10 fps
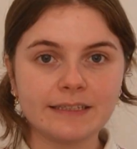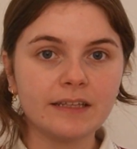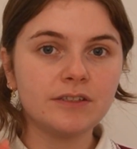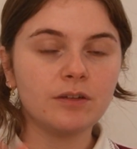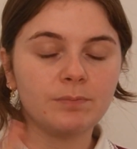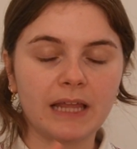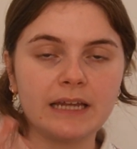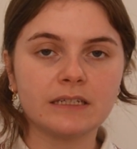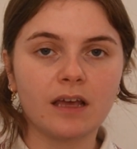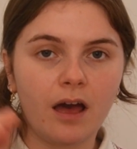says to
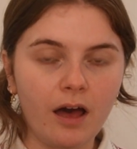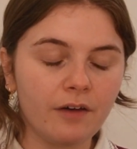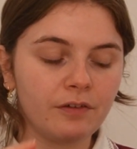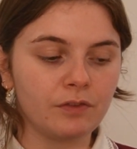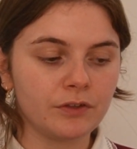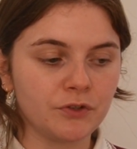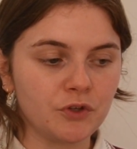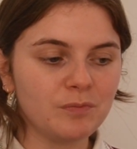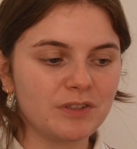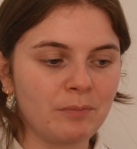blend half of the
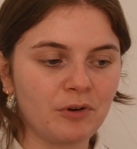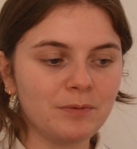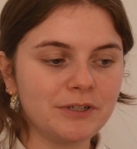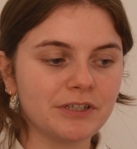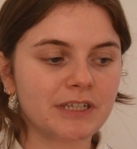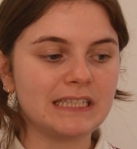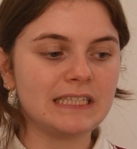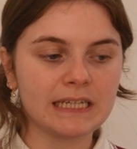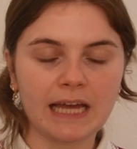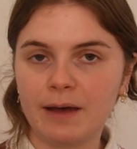soup, so I'm probably just gonna
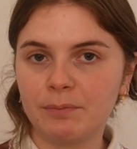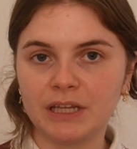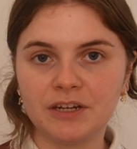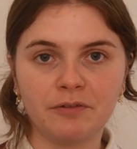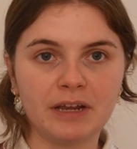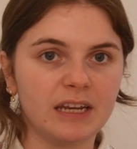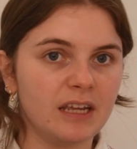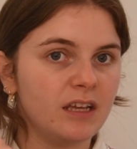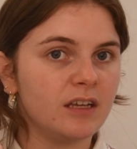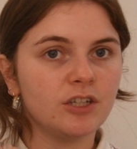stick a hand blender in,
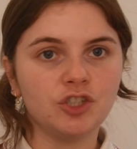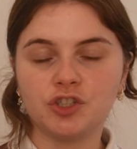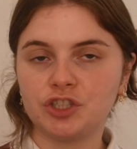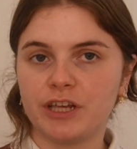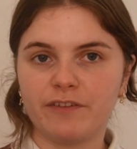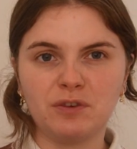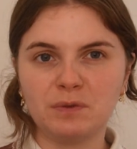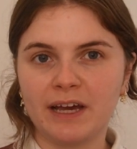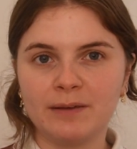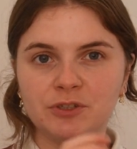zhuzh it a few
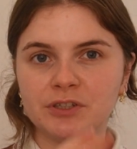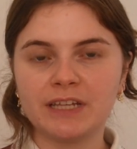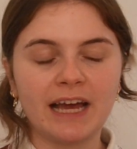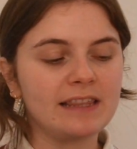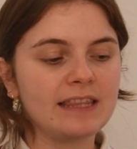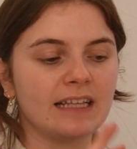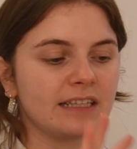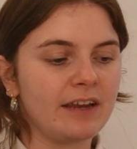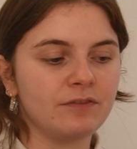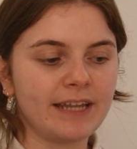times just to add that
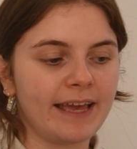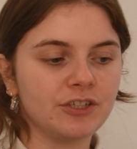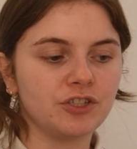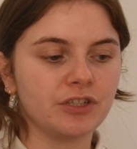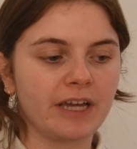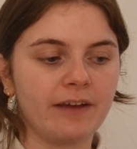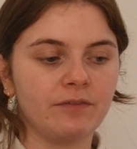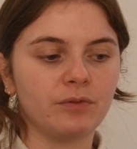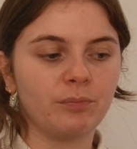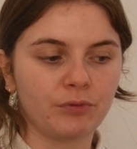kind of texture to kind
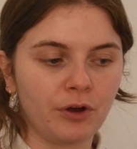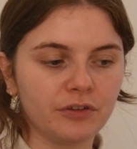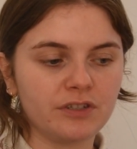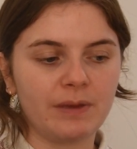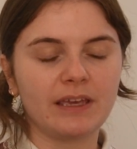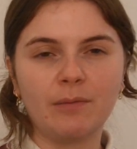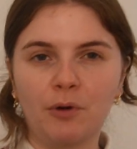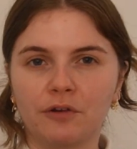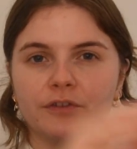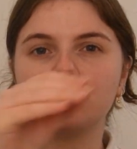of the broth to make it
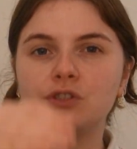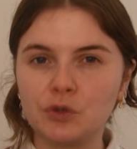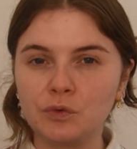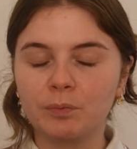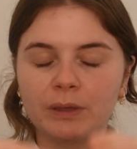more of a soup.